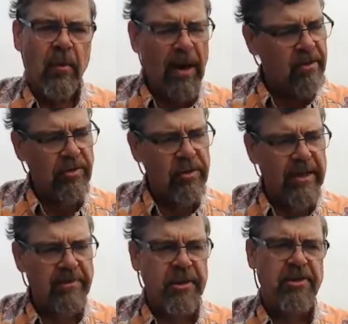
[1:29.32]
rectal
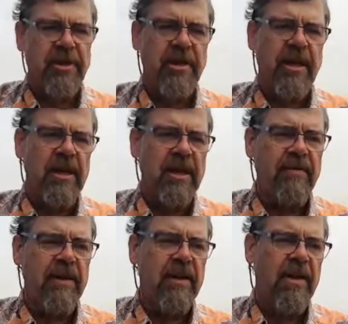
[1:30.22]
transmission and
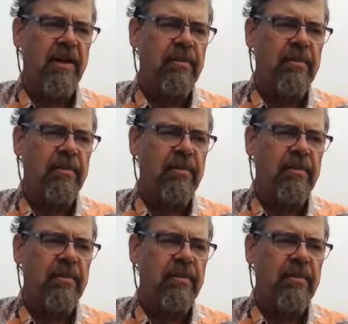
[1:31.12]
even